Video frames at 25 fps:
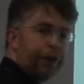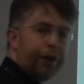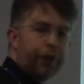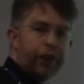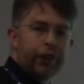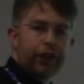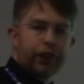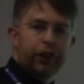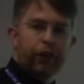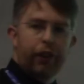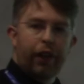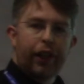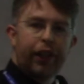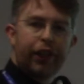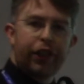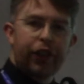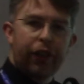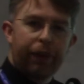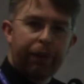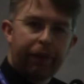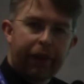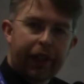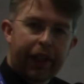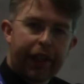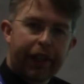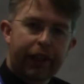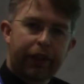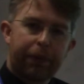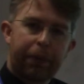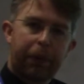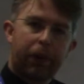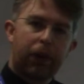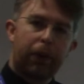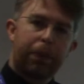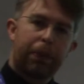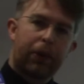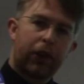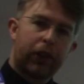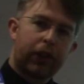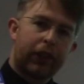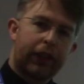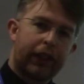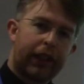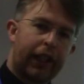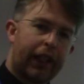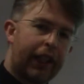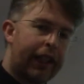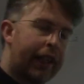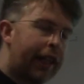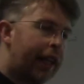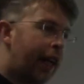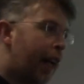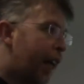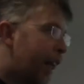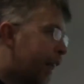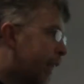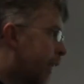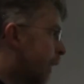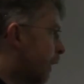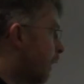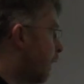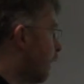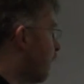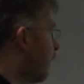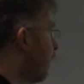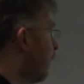for integration, we need to put a plus c at the end.